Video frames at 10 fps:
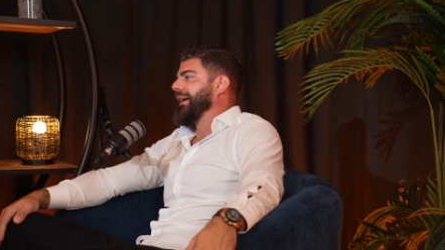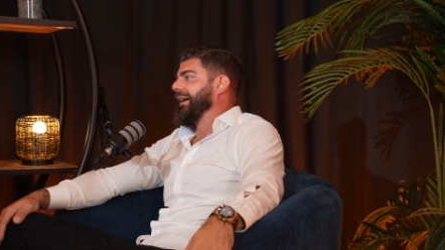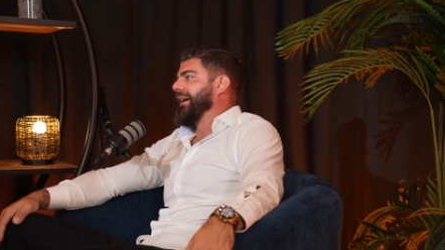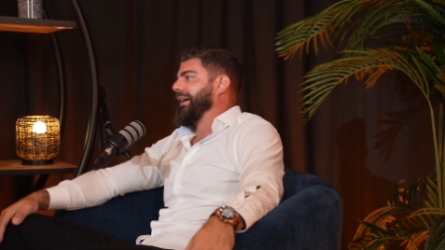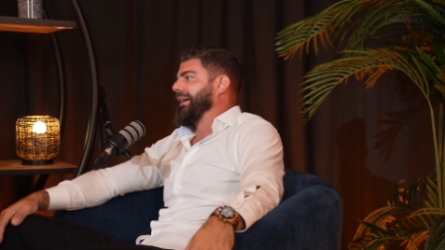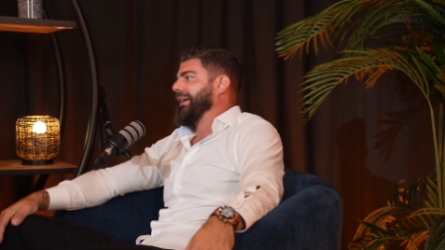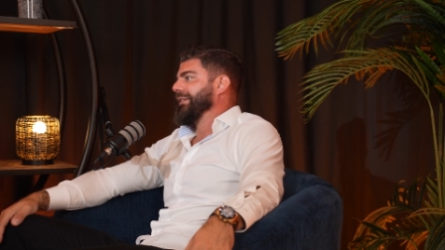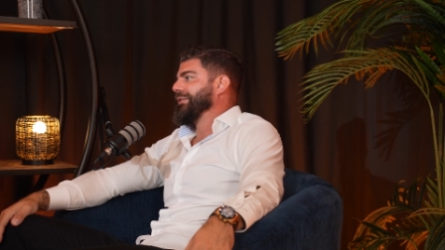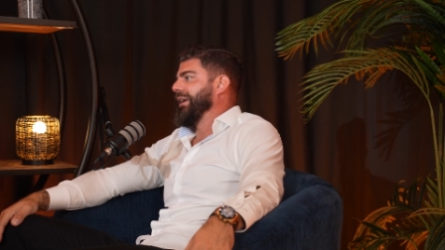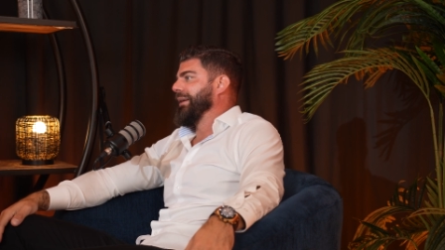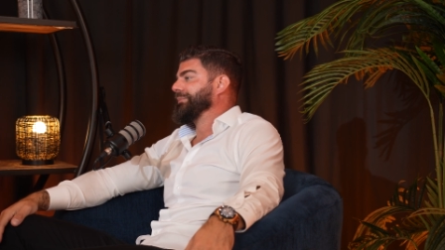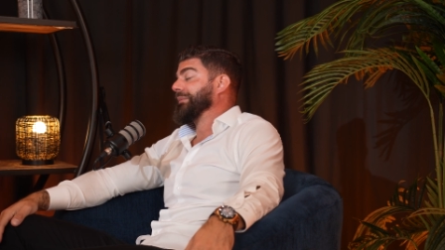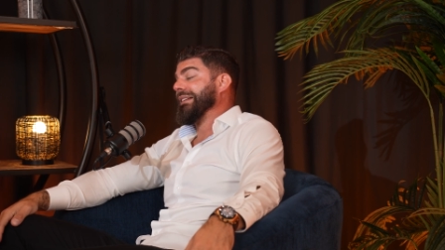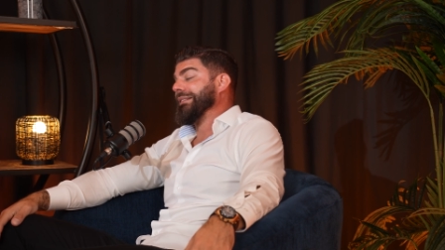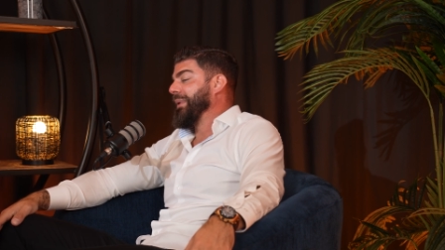So yeah,
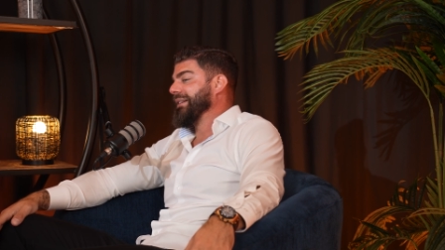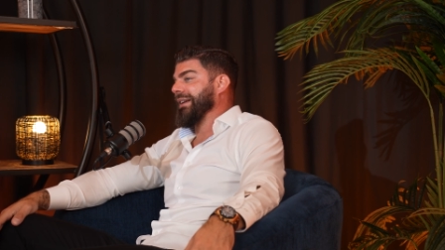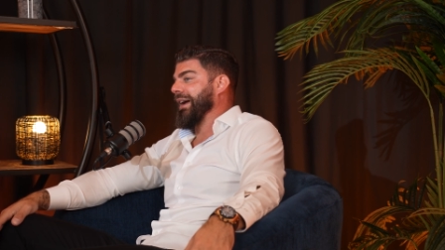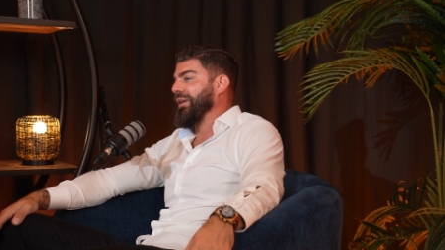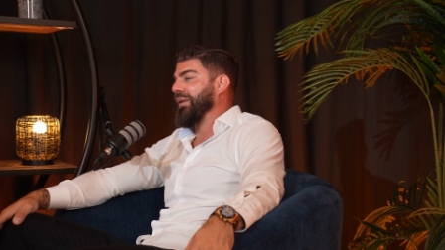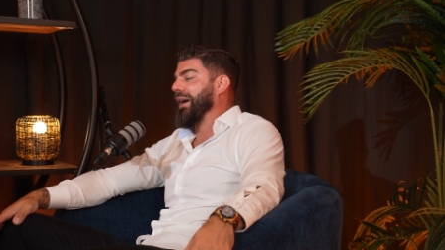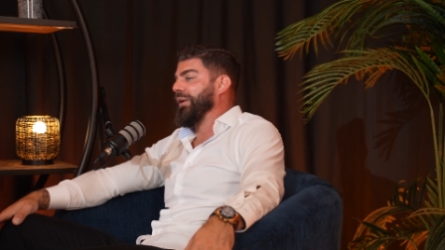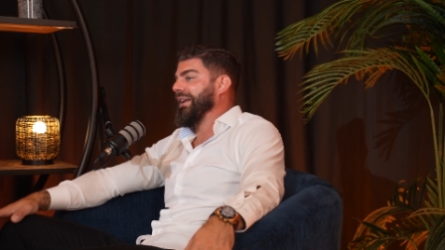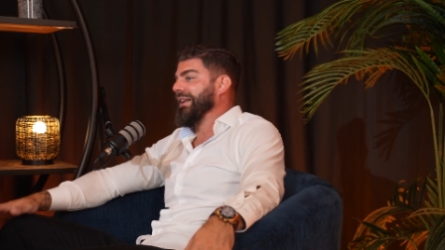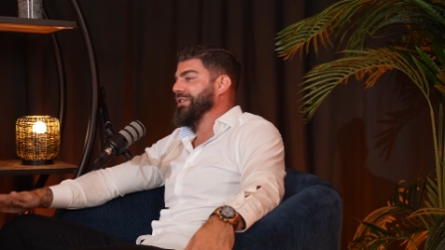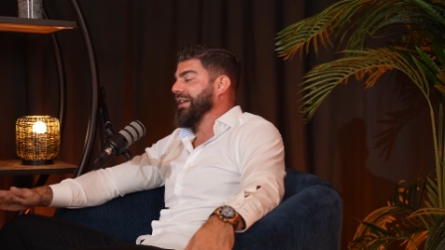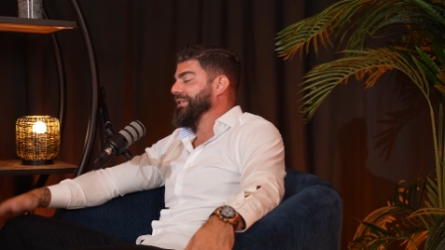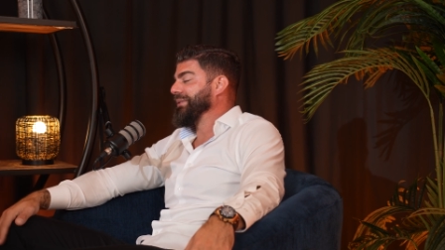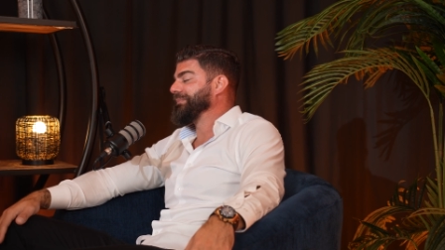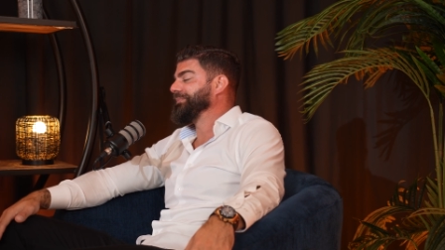it's amazing how it can
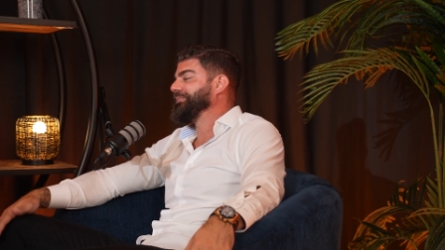change.